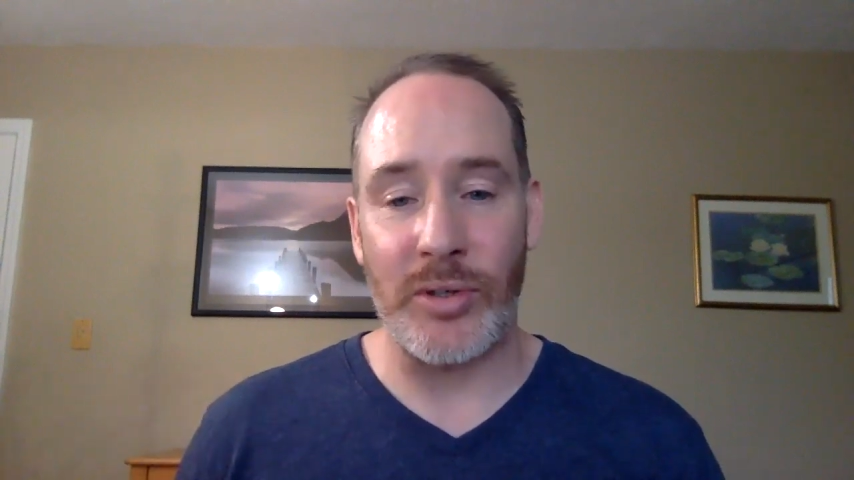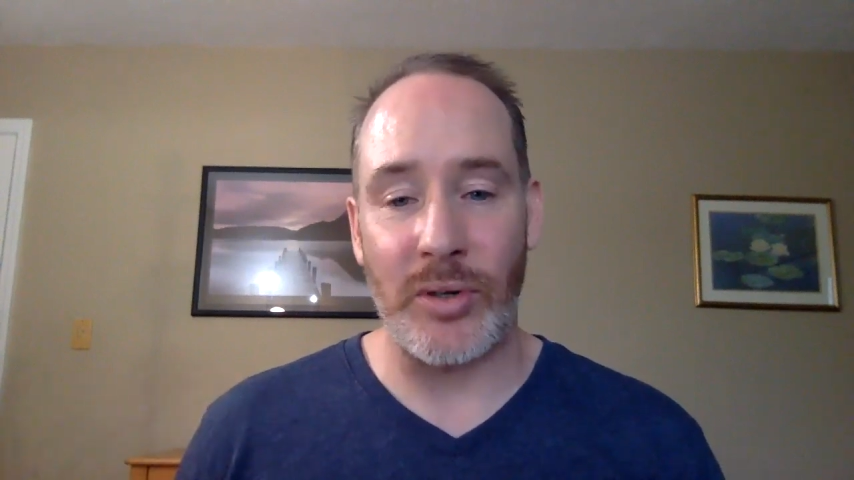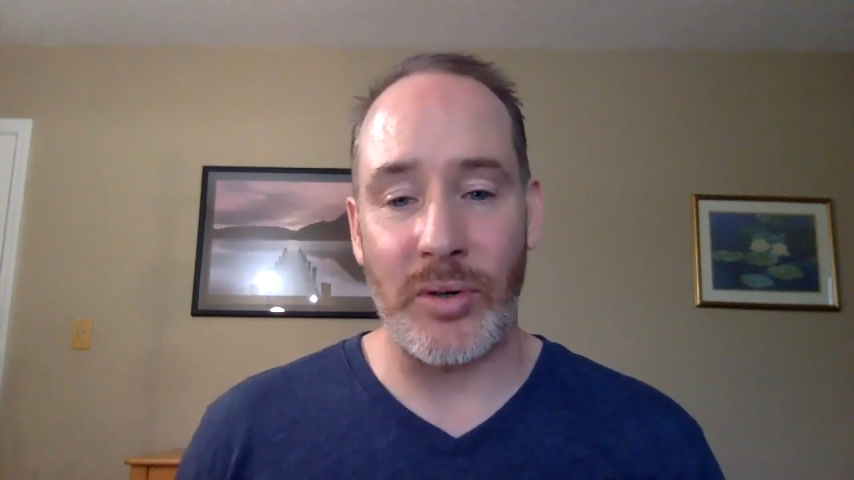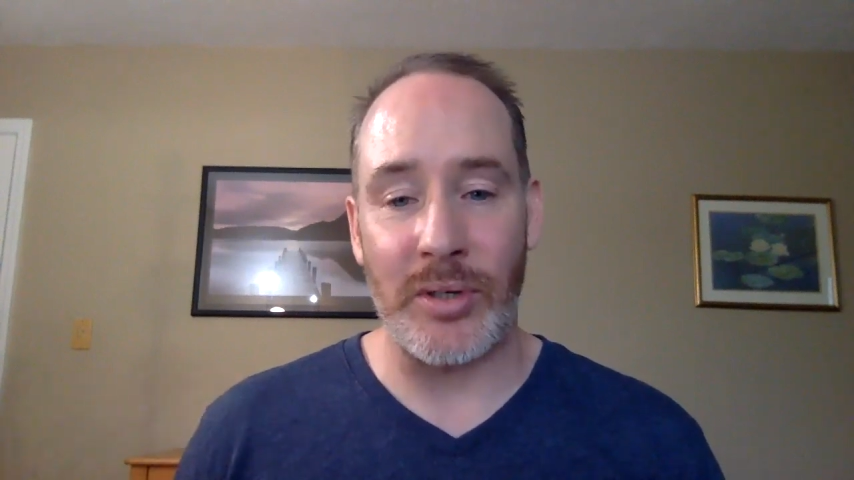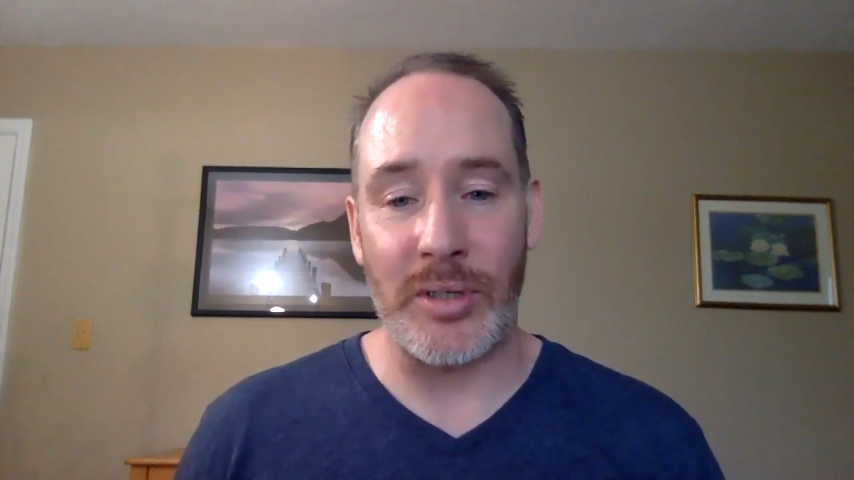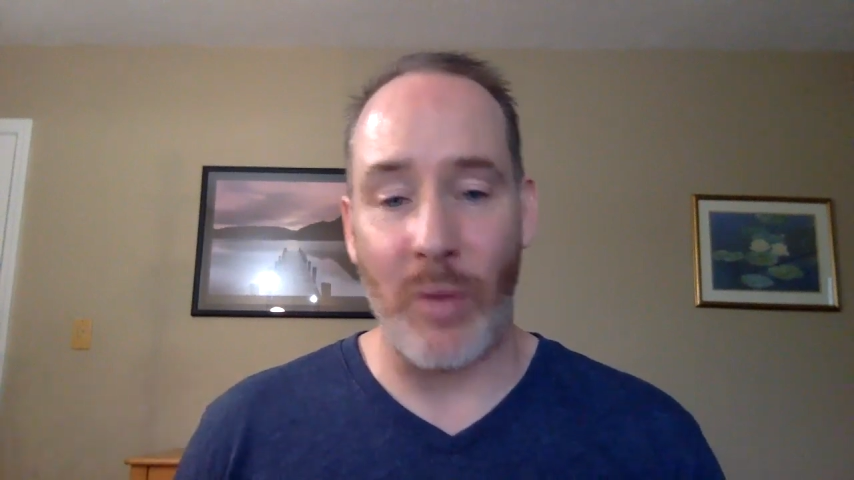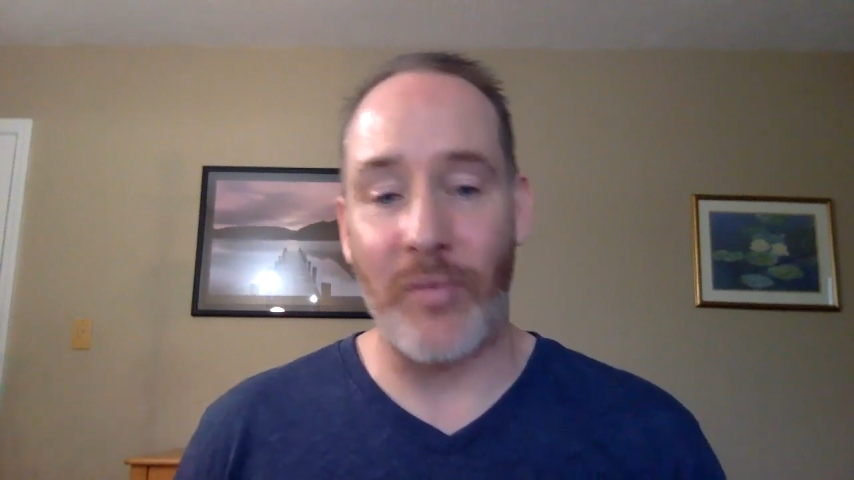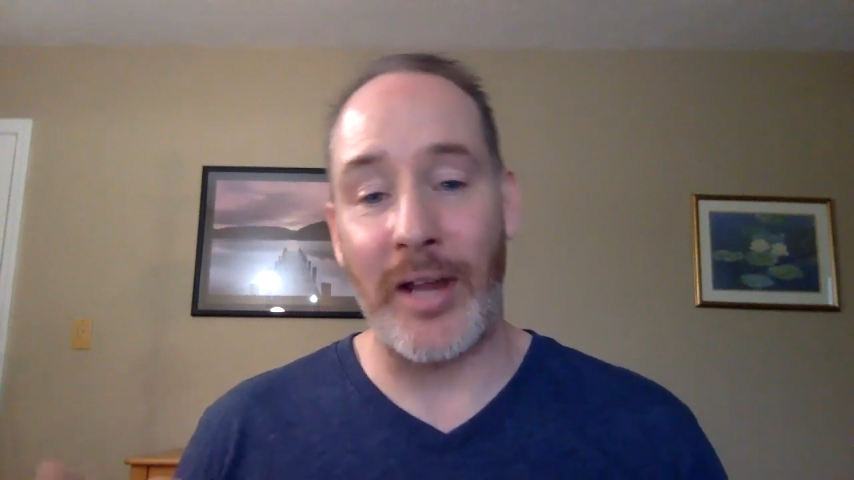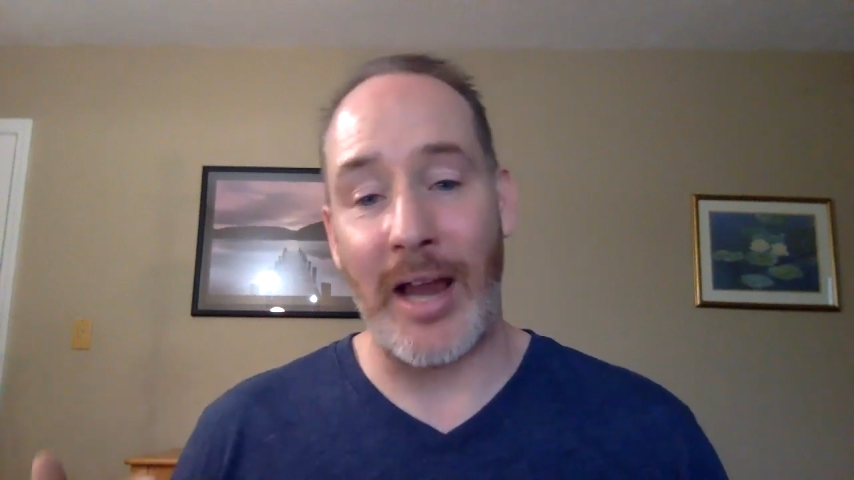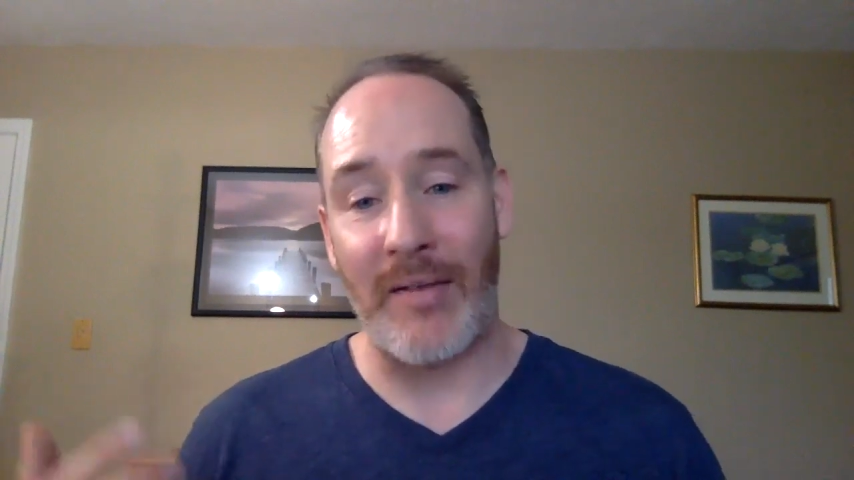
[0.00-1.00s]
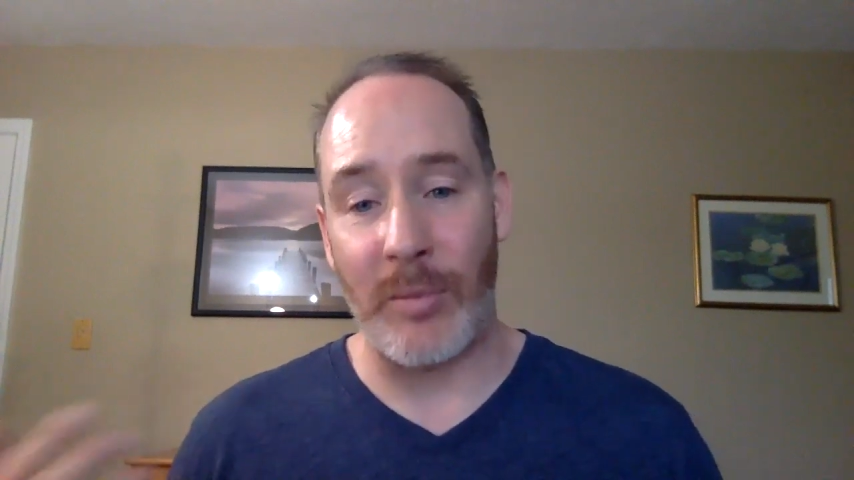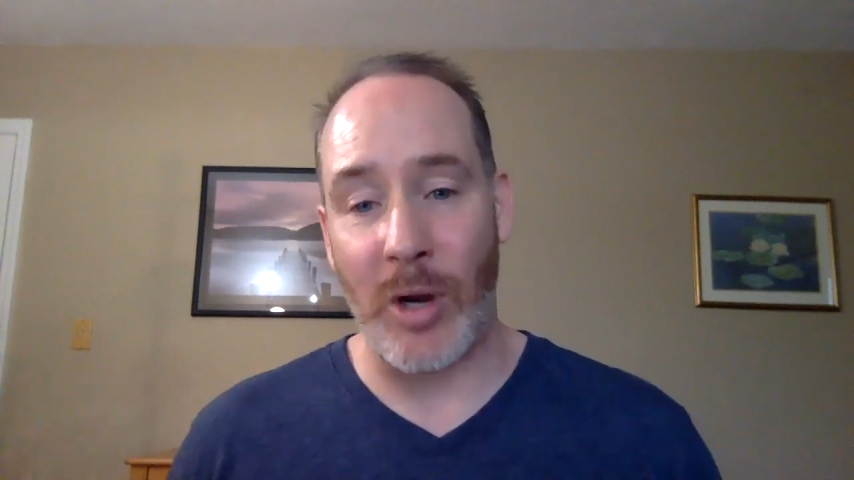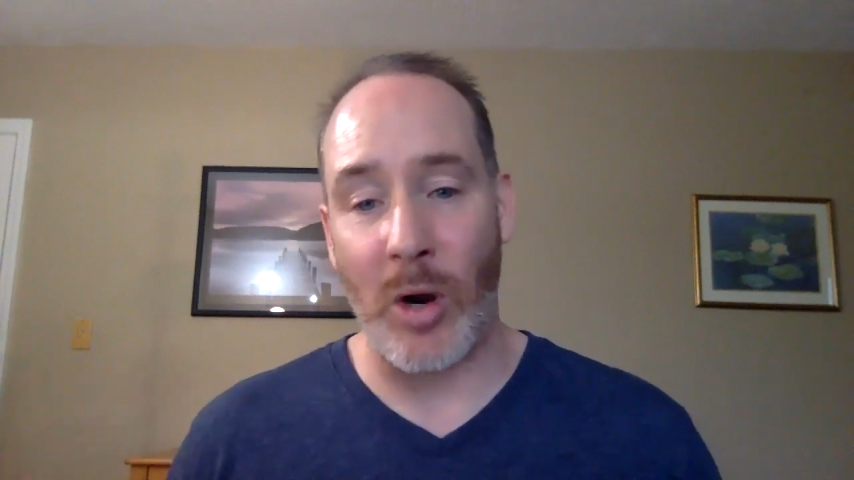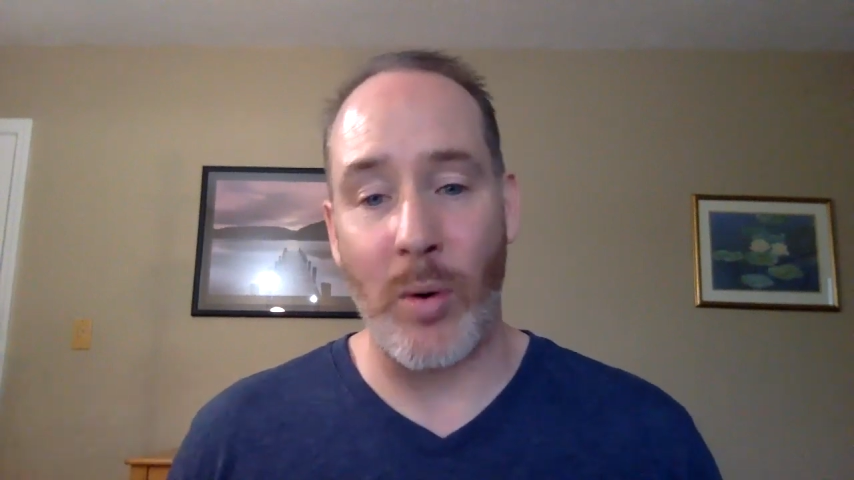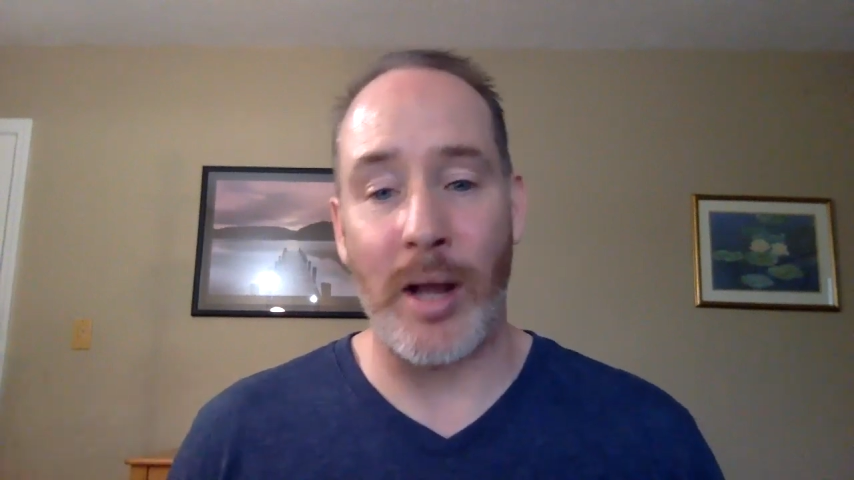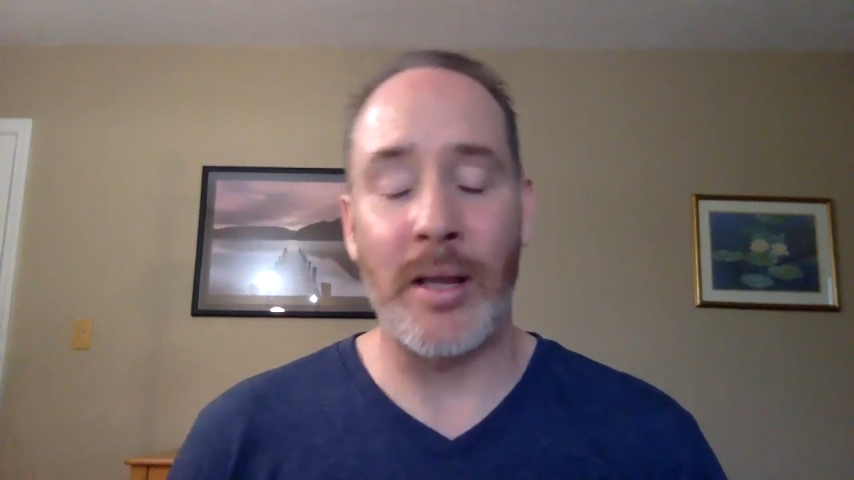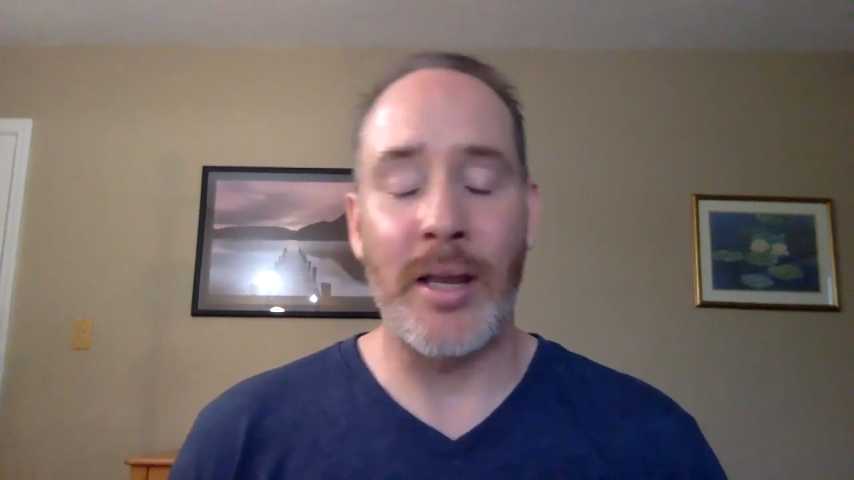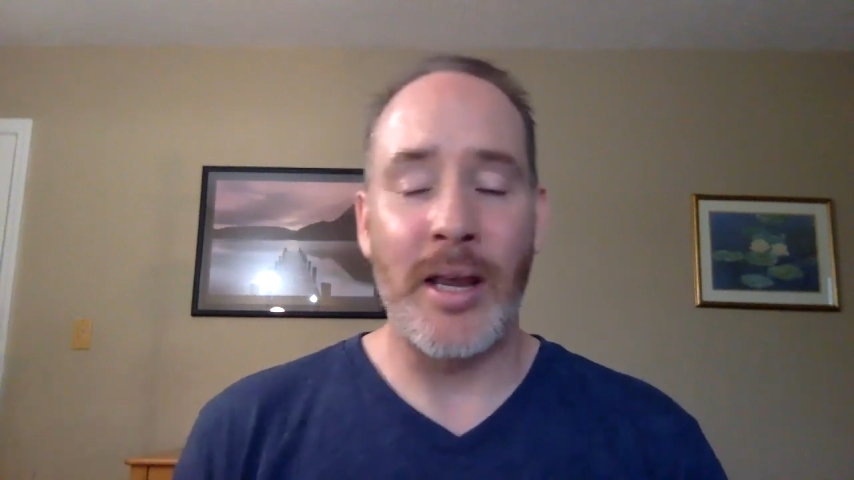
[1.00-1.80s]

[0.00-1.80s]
students and hopefully have them go well.